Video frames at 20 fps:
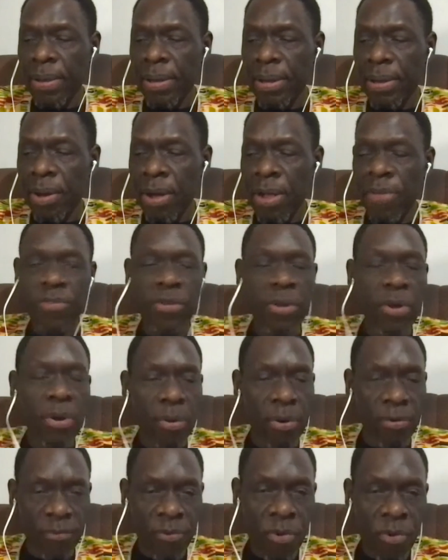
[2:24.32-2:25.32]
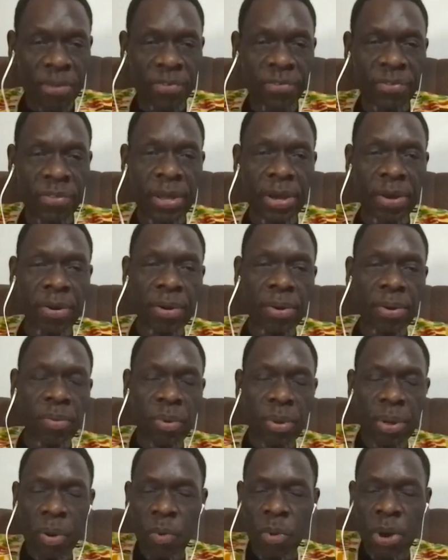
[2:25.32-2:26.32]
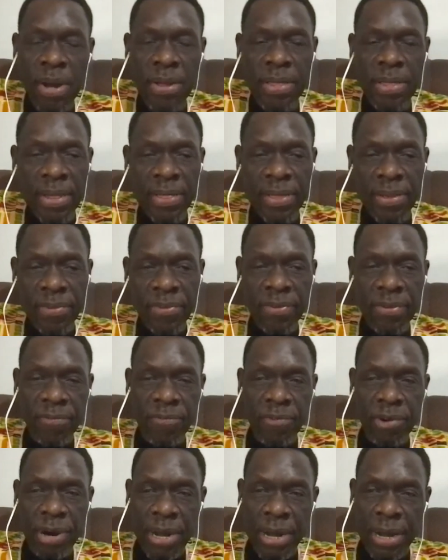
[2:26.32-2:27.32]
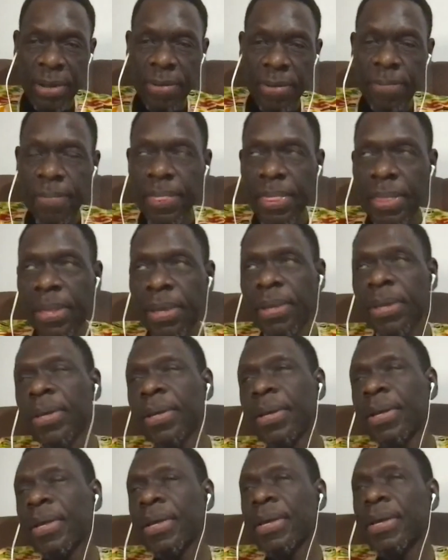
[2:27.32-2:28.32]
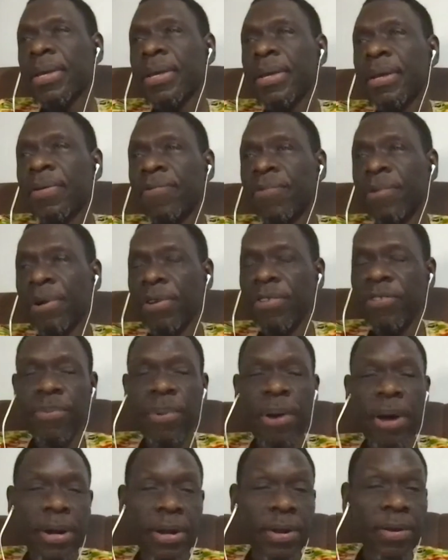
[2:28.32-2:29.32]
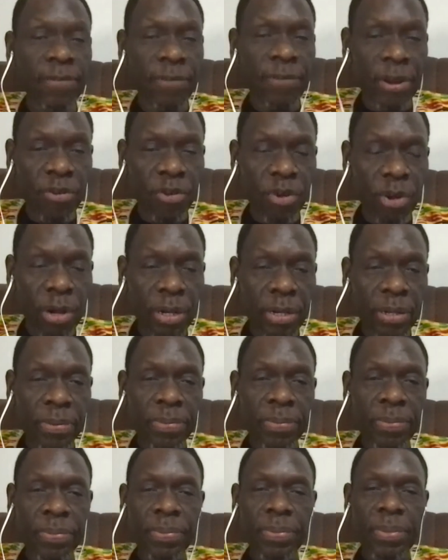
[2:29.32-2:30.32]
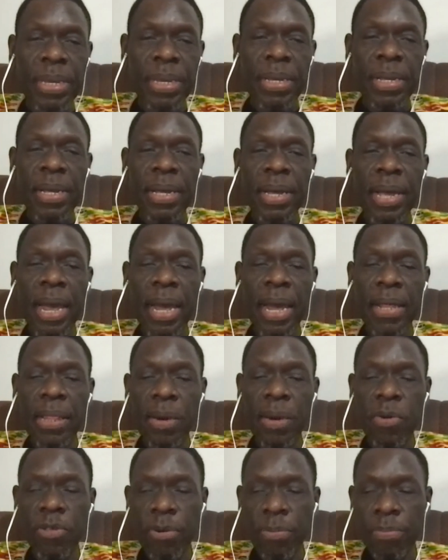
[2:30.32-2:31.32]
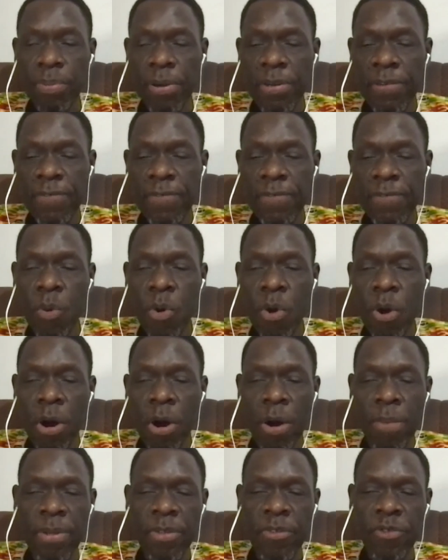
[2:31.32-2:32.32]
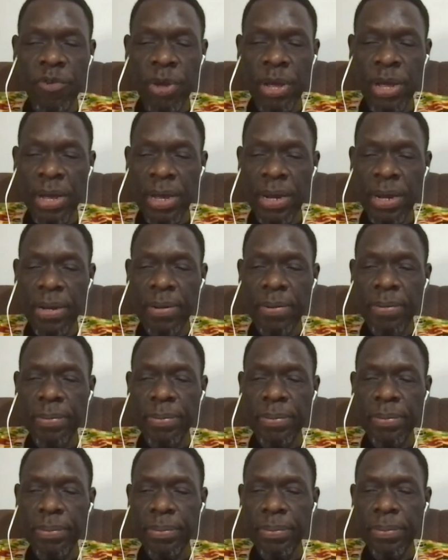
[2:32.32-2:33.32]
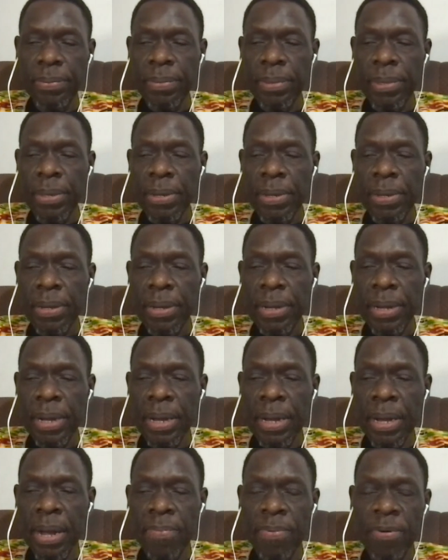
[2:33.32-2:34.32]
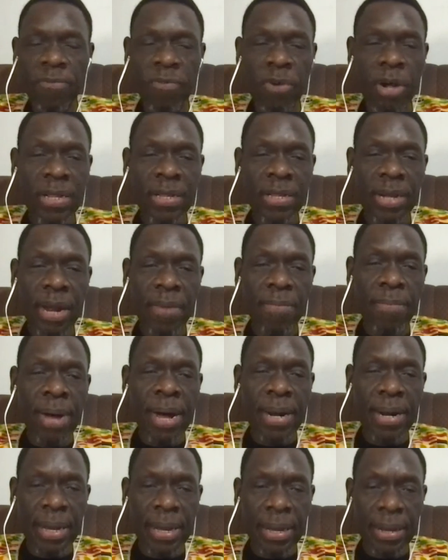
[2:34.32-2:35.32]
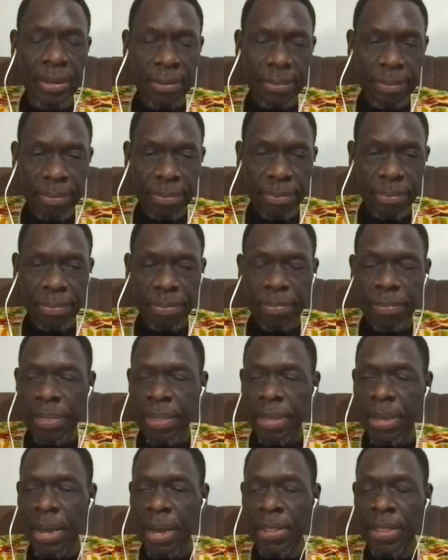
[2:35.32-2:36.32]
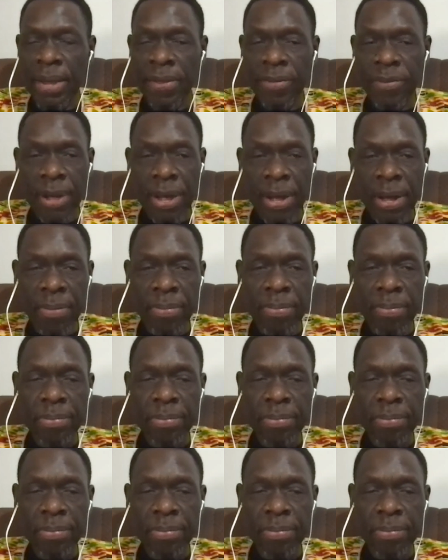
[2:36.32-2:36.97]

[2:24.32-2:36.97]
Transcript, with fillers: also, of course, they're aware that this is a very, a very smart individual. And there was a brief war between uh, Upper Volta and Mali at that time.